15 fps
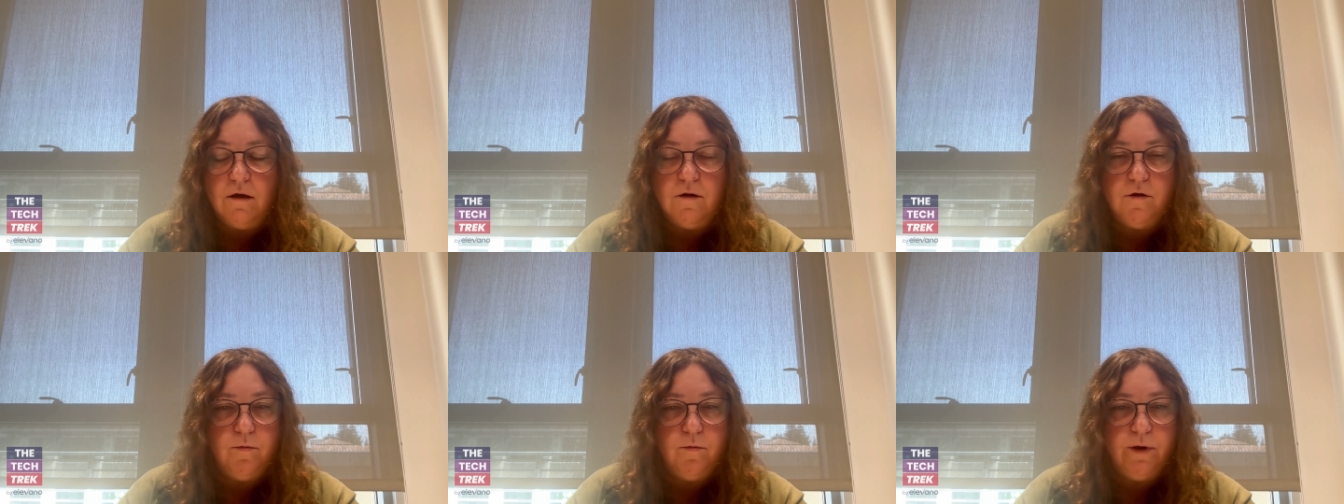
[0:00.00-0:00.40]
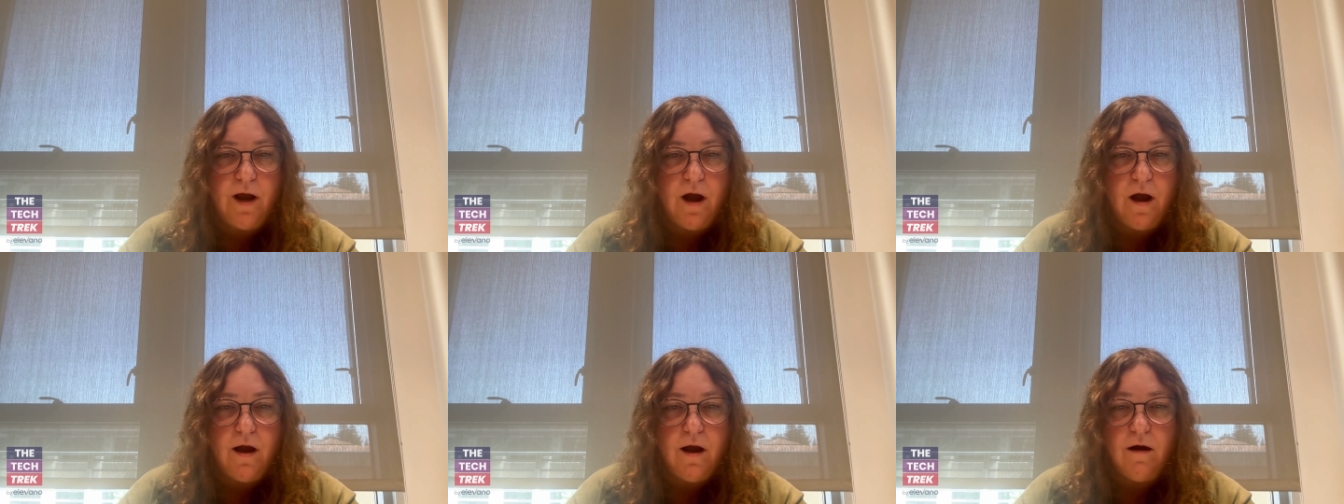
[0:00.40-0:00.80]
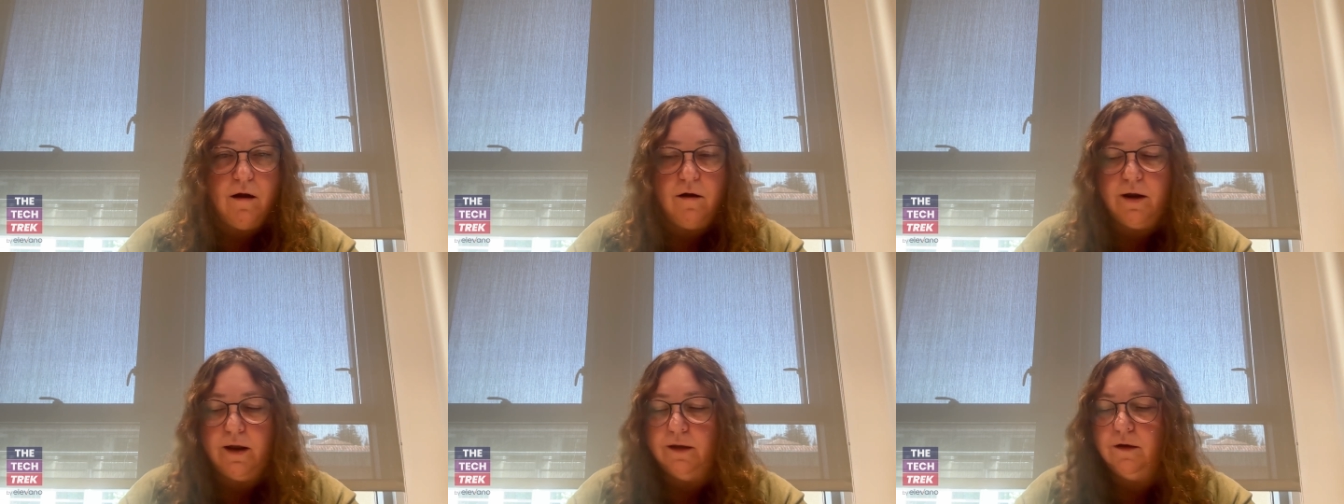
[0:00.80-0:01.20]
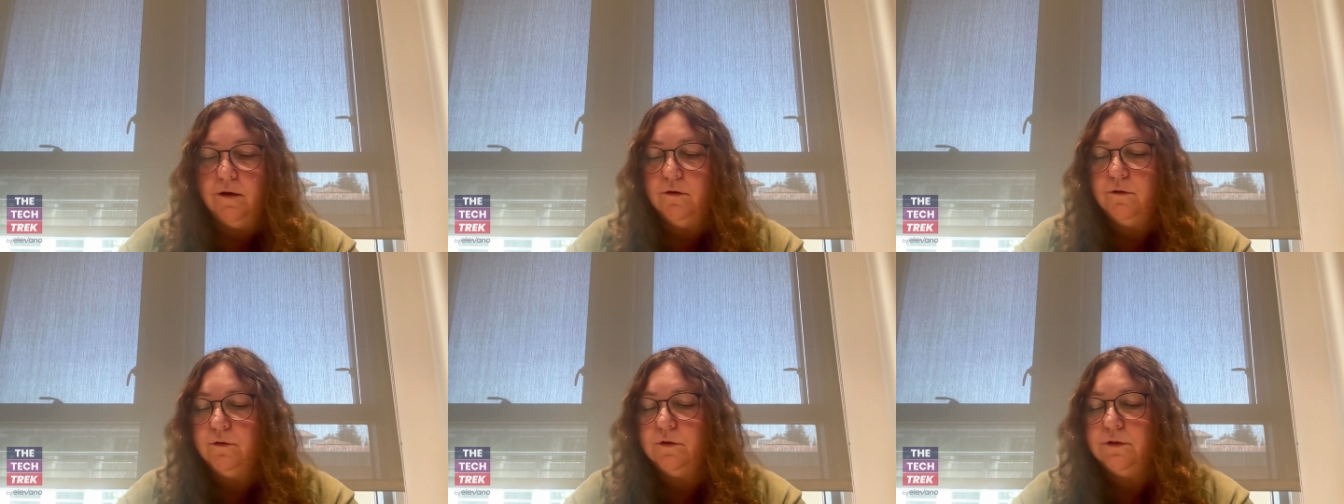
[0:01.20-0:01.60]
who we hire and
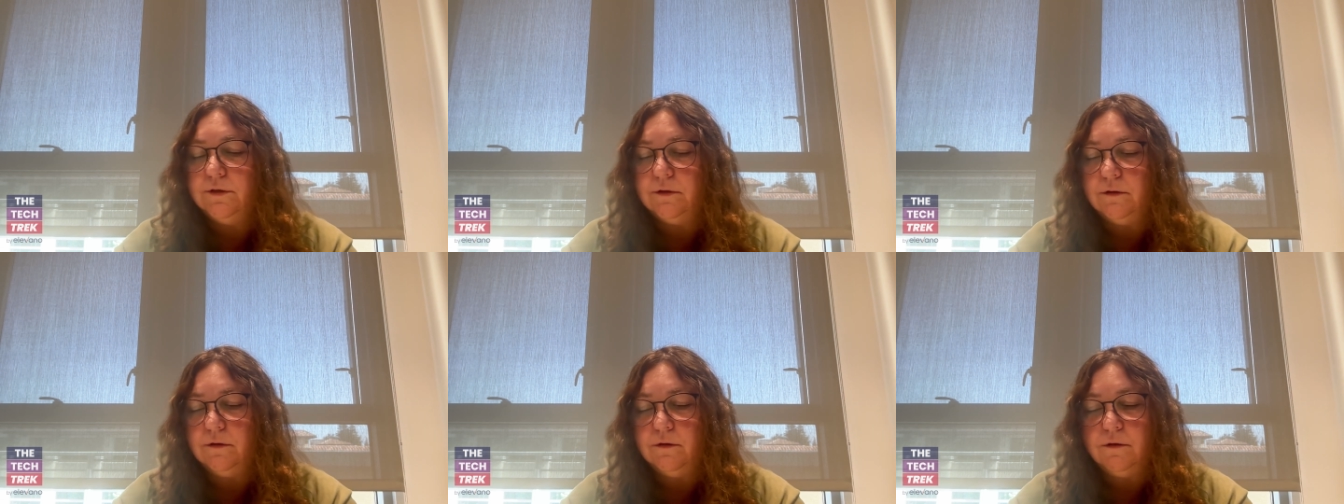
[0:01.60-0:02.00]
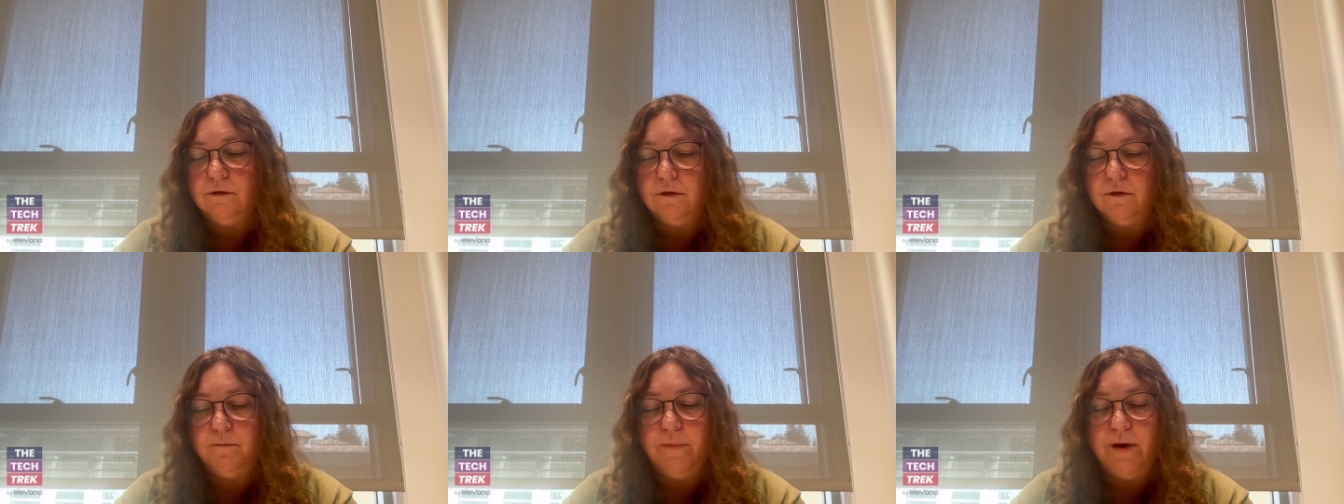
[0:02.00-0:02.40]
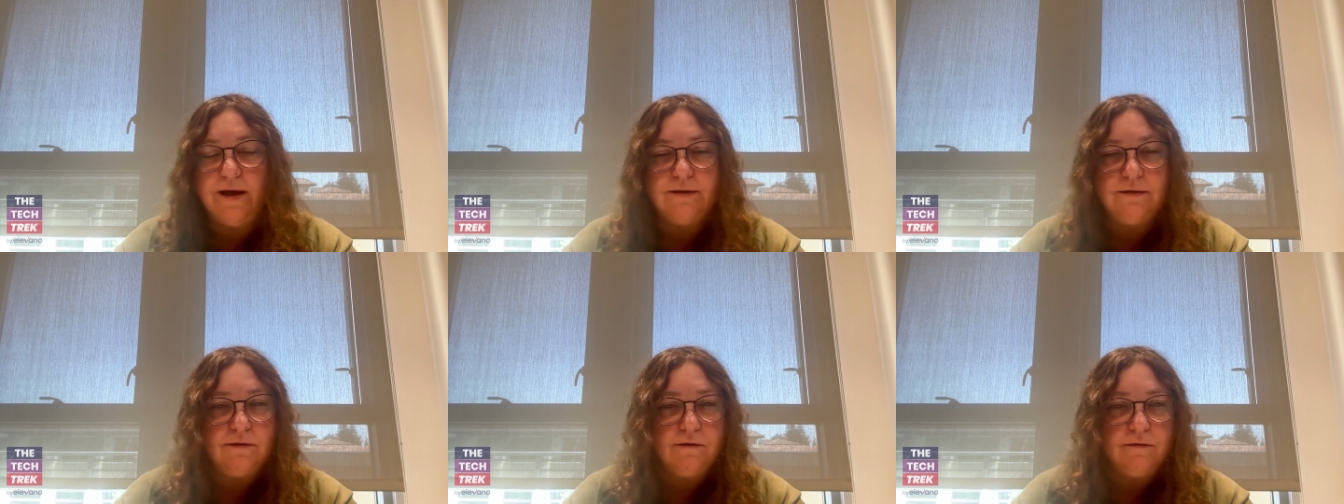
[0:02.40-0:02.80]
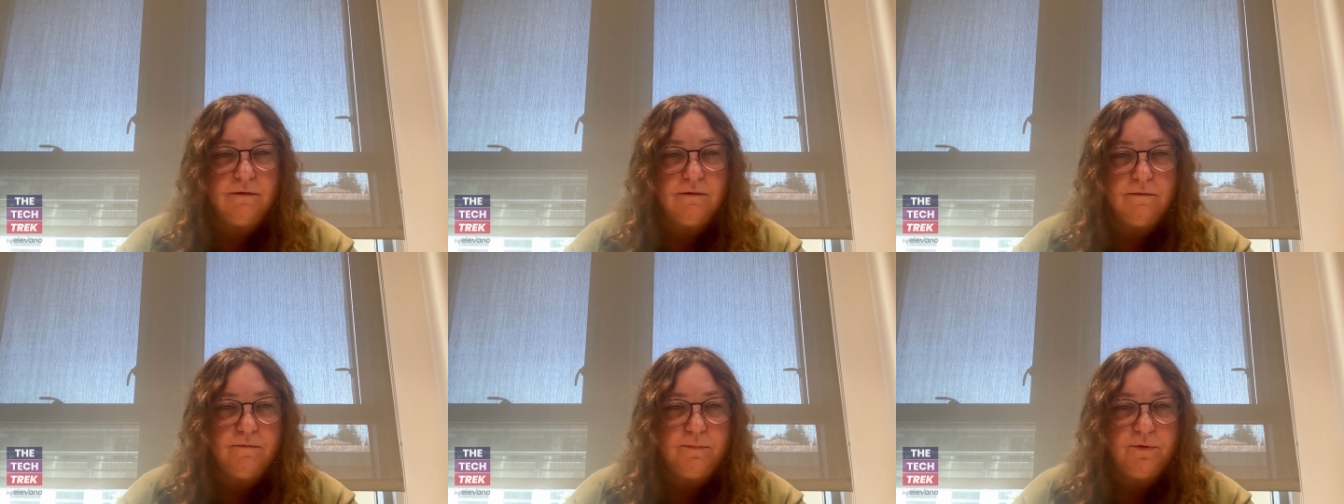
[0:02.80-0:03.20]
who's the best
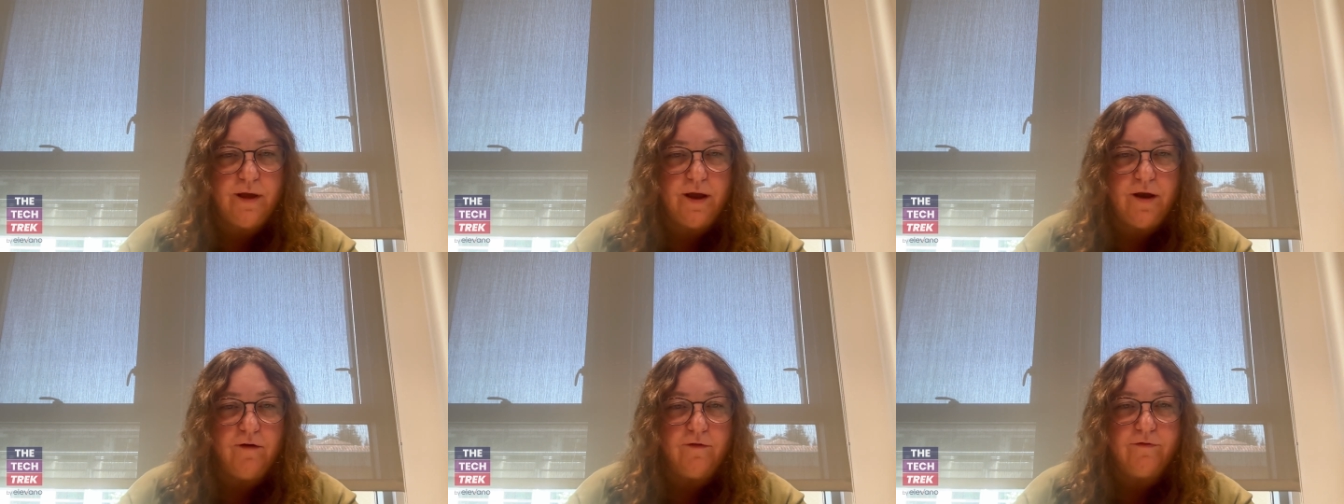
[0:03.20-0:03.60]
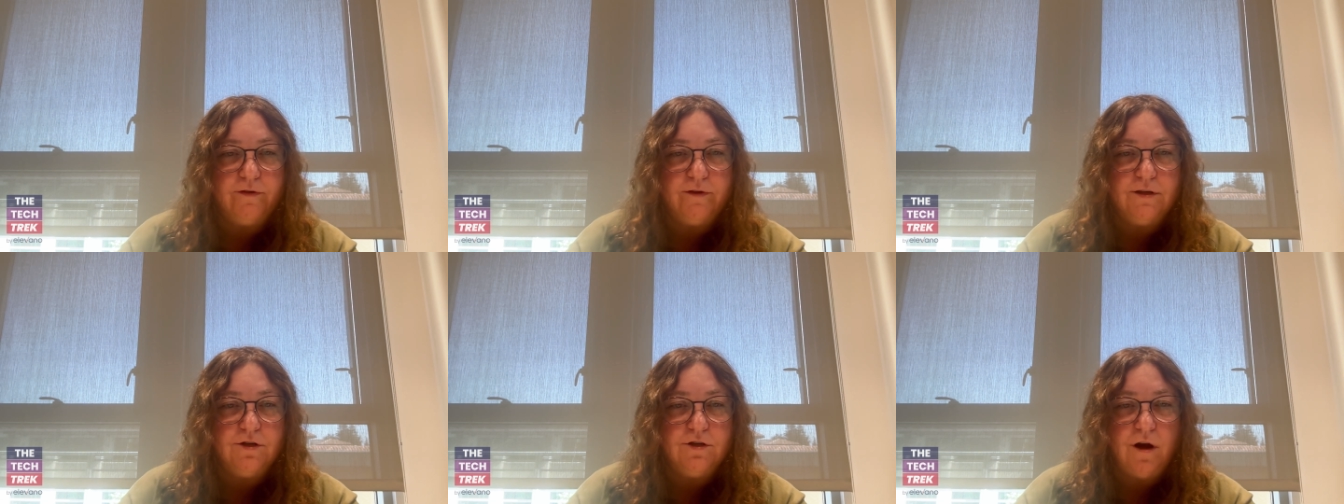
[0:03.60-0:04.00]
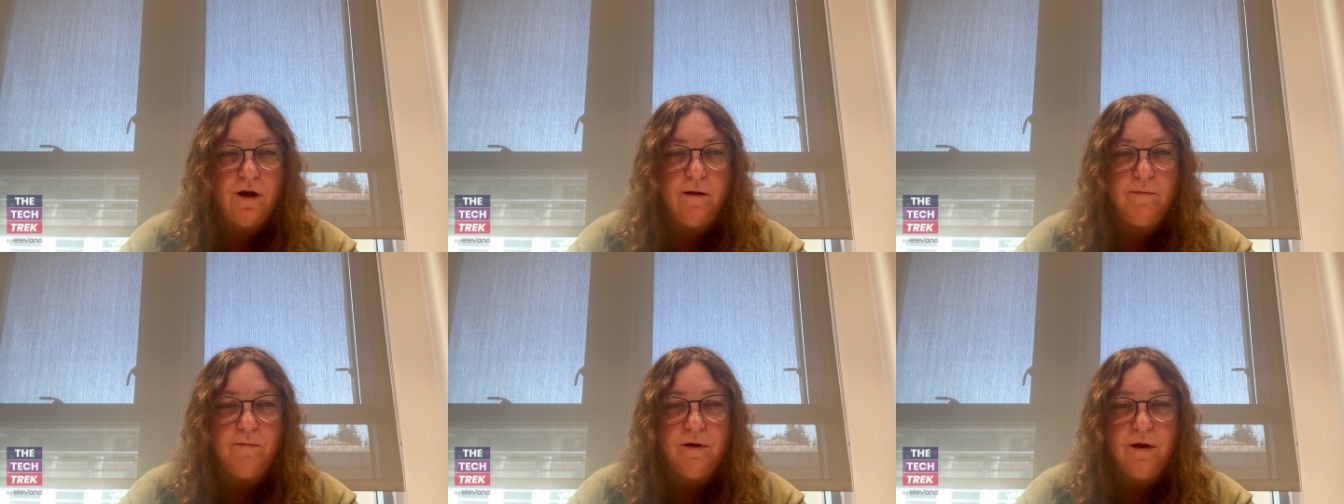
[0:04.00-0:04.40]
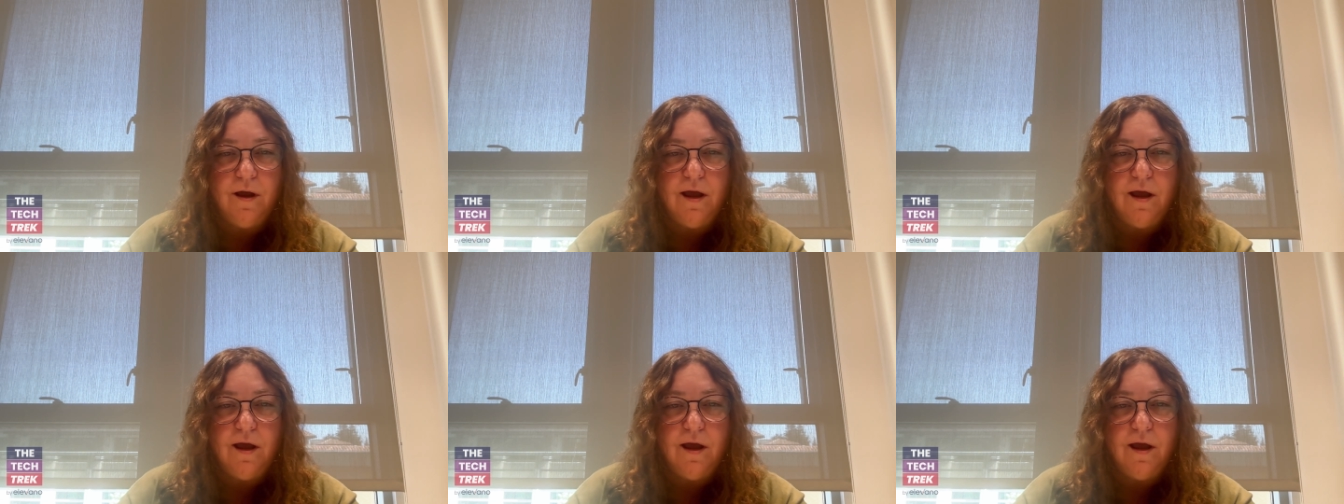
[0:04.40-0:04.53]
player for the job.